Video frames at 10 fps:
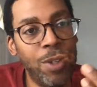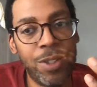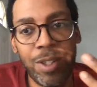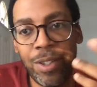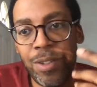it's
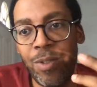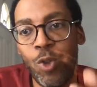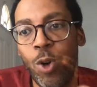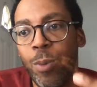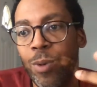just
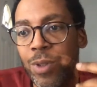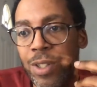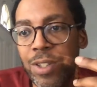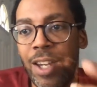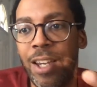normal, it's
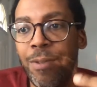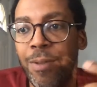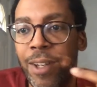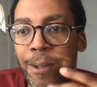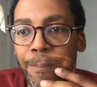a side
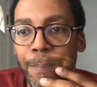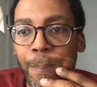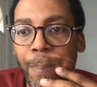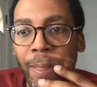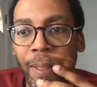effect.
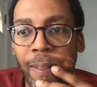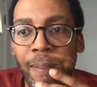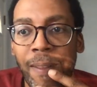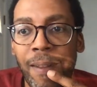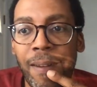
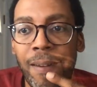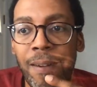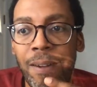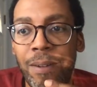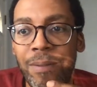
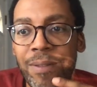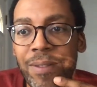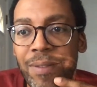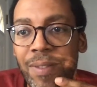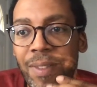Um,
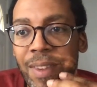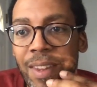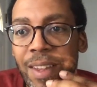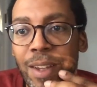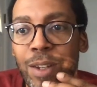
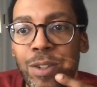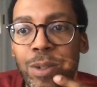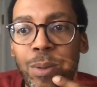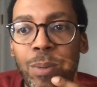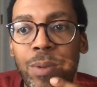
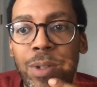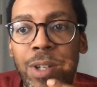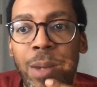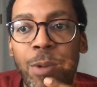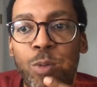so,
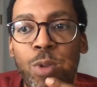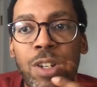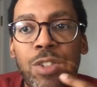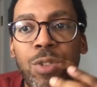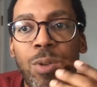Damon, what
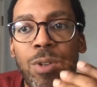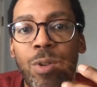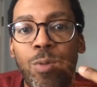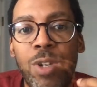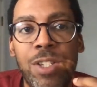is your
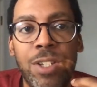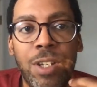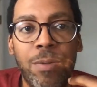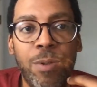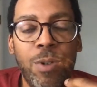
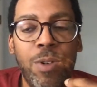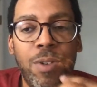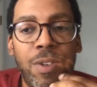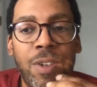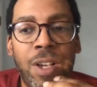reasoning for
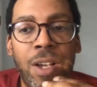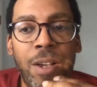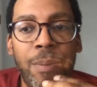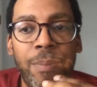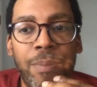
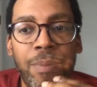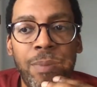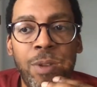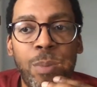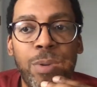
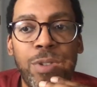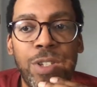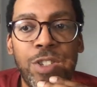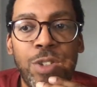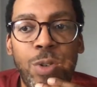your
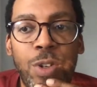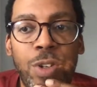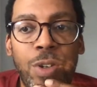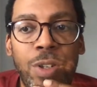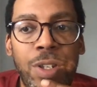position
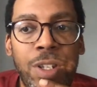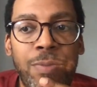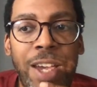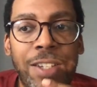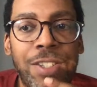on the
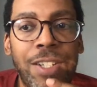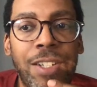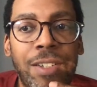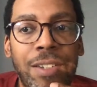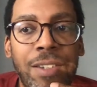
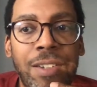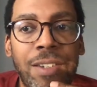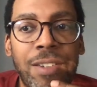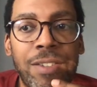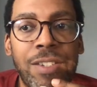vaccine?
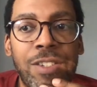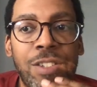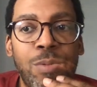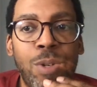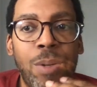Because this
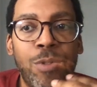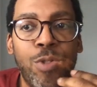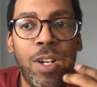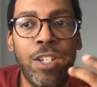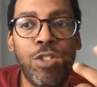is what I'm
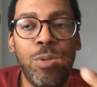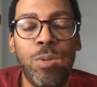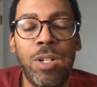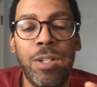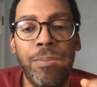trying
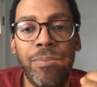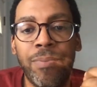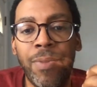to